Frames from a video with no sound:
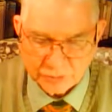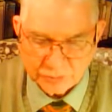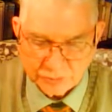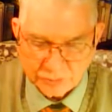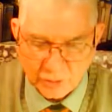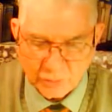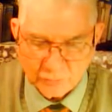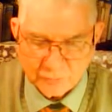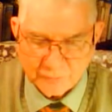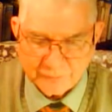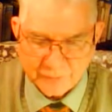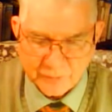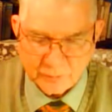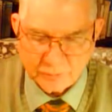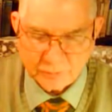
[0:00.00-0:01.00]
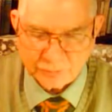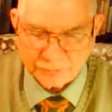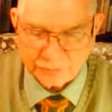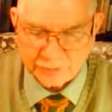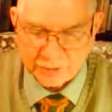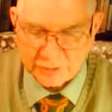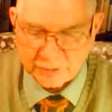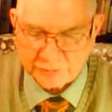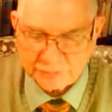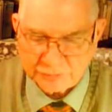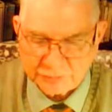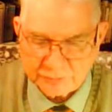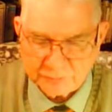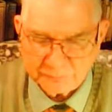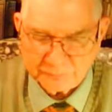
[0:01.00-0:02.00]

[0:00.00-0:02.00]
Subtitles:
show that they were just